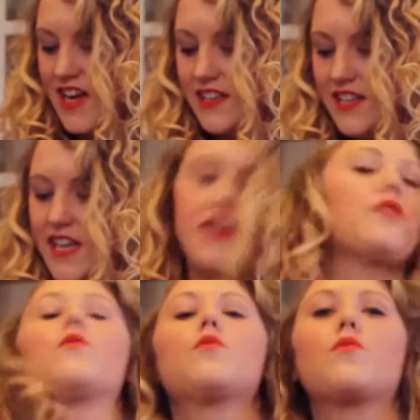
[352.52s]
not like
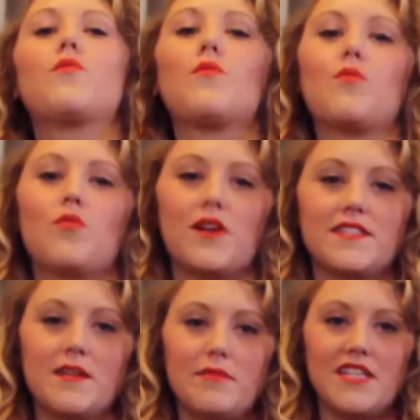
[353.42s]

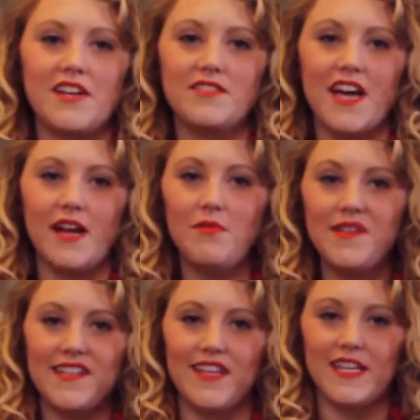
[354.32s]
russet potatoes, I
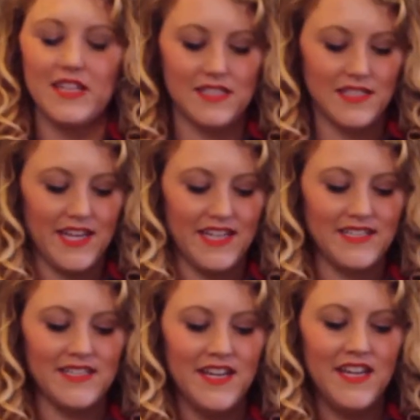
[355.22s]
really like the
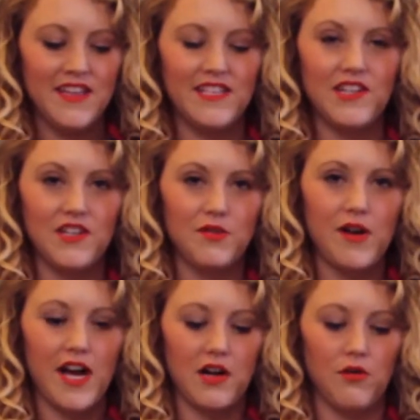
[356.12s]
skins. These are
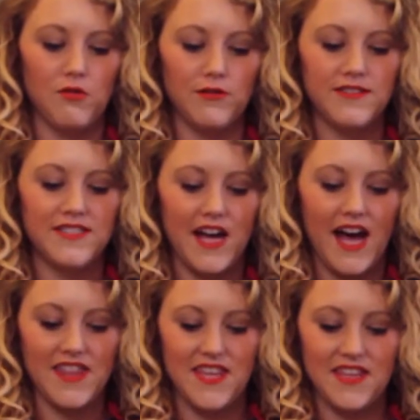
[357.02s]
Yukon Golds.
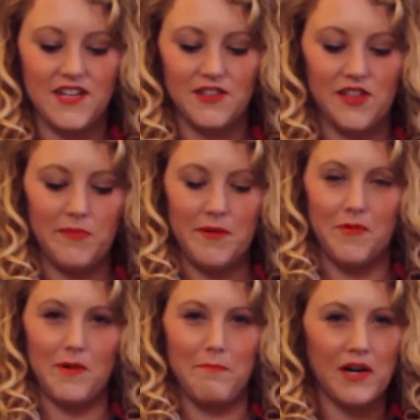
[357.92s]
I think they're a little bit
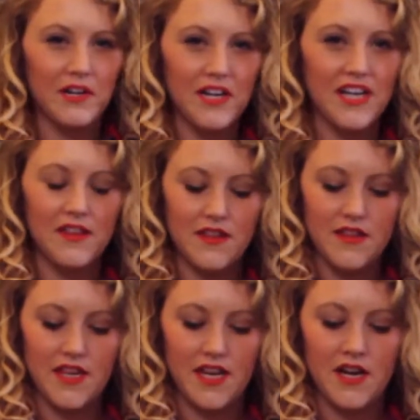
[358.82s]
more buttery
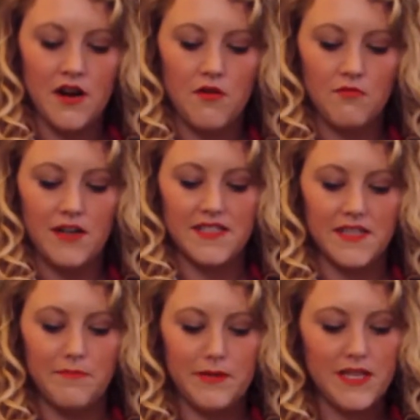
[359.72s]
than
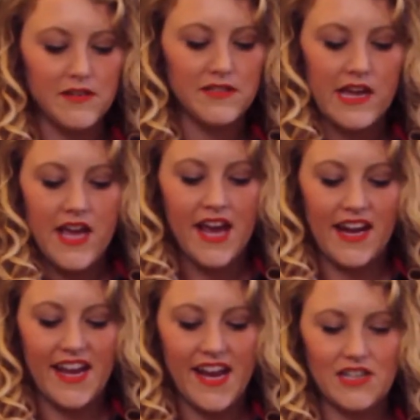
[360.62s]
russet potatoes,
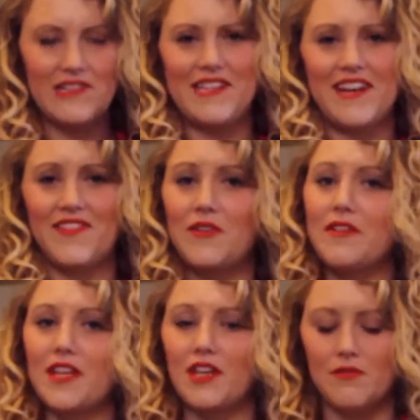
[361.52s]
and I actually never
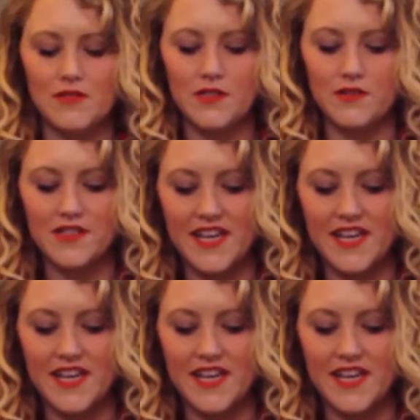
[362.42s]
really use those.